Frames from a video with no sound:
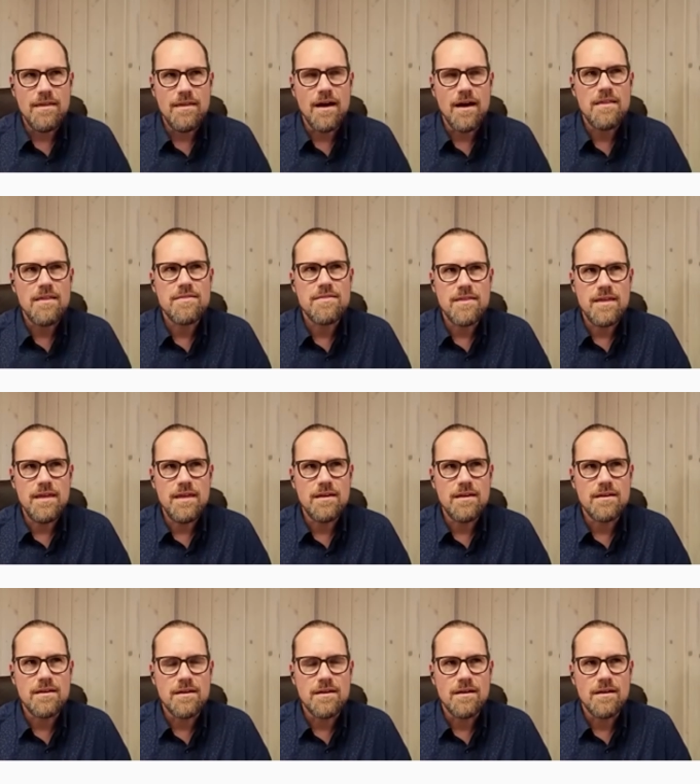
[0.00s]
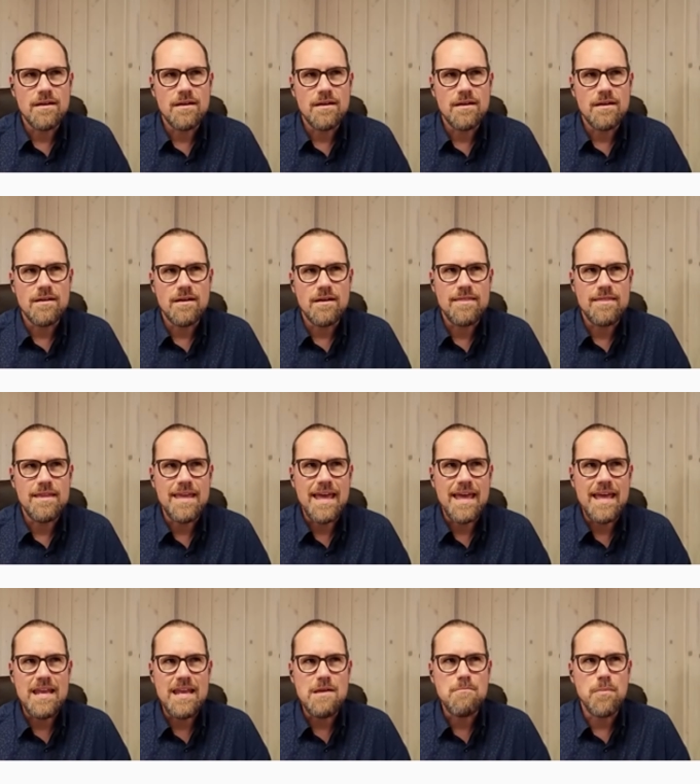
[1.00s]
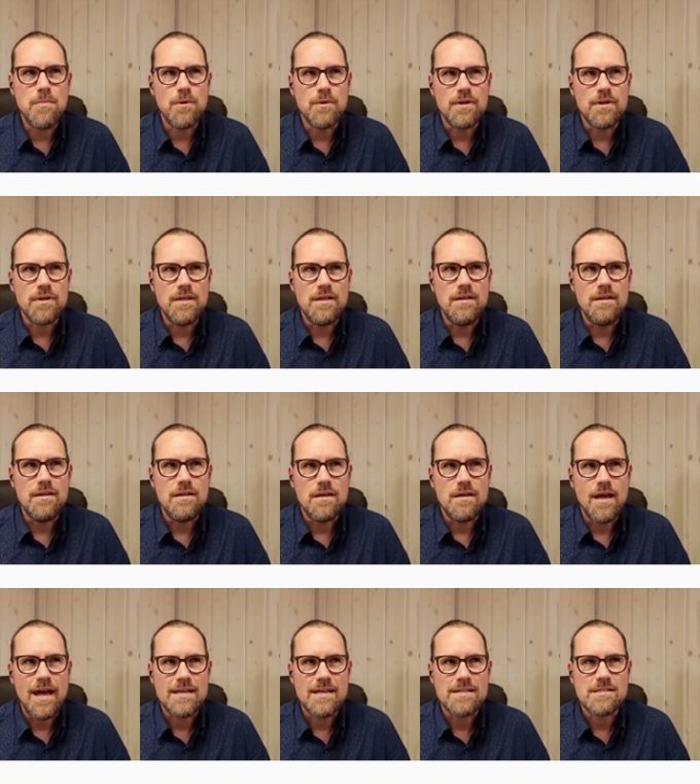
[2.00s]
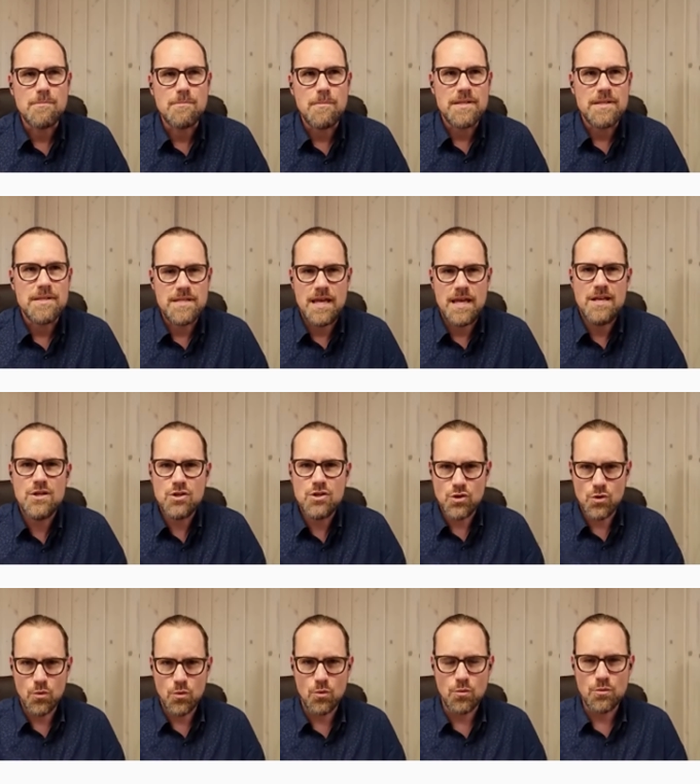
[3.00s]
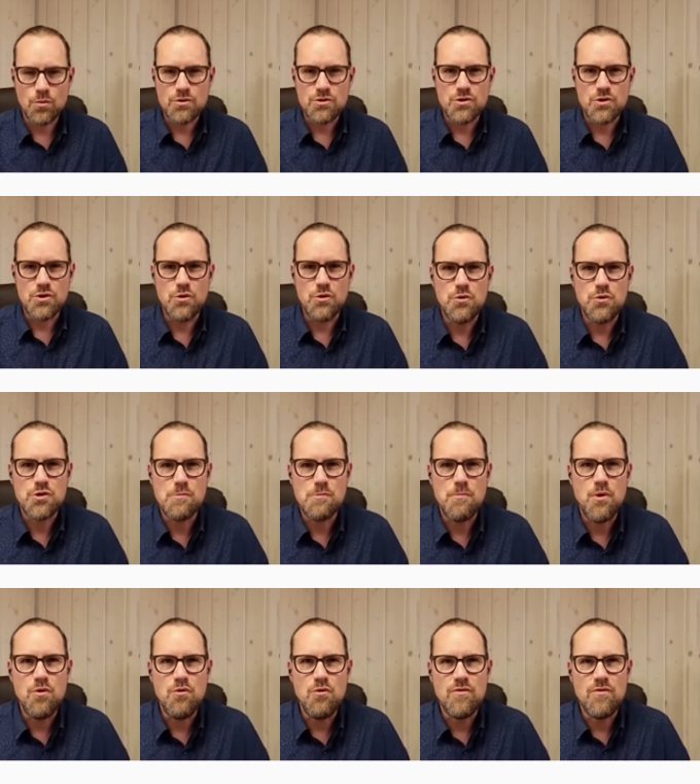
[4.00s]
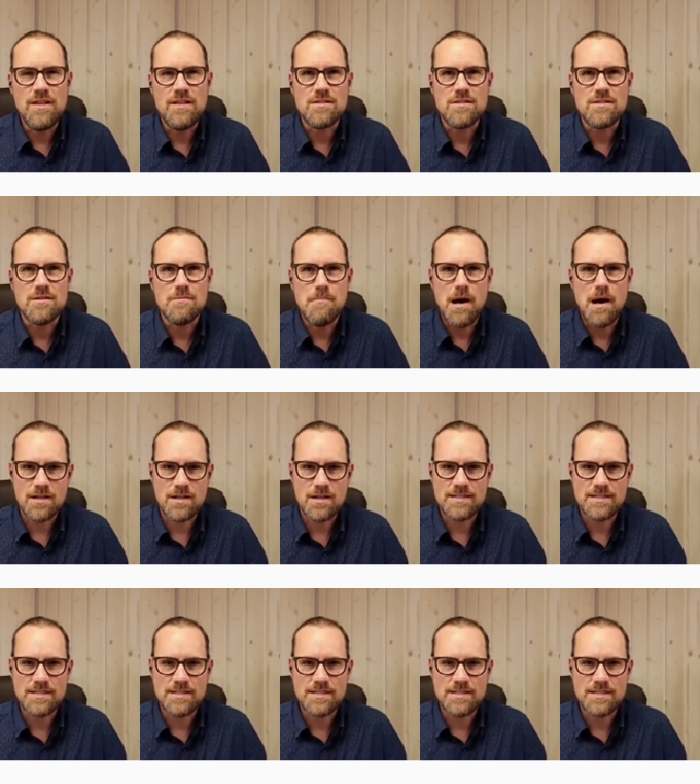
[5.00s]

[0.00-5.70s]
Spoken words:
think anybody has the potential to move into marketing